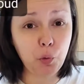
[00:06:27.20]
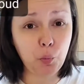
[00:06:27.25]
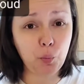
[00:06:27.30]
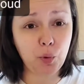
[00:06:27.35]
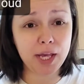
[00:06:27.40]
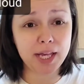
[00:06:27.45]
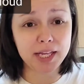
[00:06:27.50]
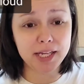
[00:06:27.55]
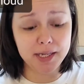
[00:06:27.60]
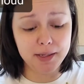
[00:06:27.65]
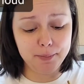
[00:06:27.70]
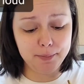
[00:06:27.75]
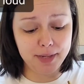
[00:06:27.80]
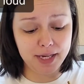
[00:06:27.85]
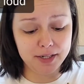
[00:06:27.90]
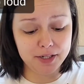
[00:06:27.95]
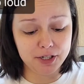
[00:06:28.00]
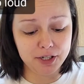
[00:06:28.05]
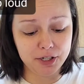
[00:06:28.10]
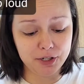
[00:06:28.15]
Way
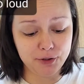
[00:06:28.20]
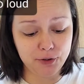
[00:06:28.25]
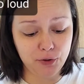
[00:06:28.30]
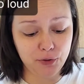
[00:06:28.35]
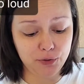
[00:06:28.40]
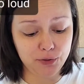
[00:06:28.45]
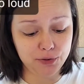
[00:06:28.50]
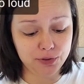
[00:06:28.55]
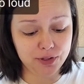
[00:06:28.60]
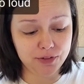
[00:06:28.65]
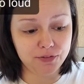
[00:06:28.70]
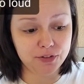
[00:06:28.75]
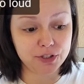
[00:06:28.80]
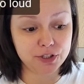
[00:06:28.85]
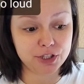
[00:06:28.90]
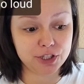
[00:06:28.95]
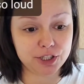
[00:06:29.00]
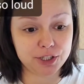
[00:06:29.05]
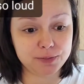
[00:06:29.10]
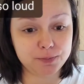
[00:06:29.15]
better cold for
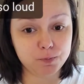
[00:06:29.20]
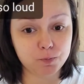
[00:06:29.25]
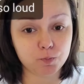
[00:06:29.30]
sure.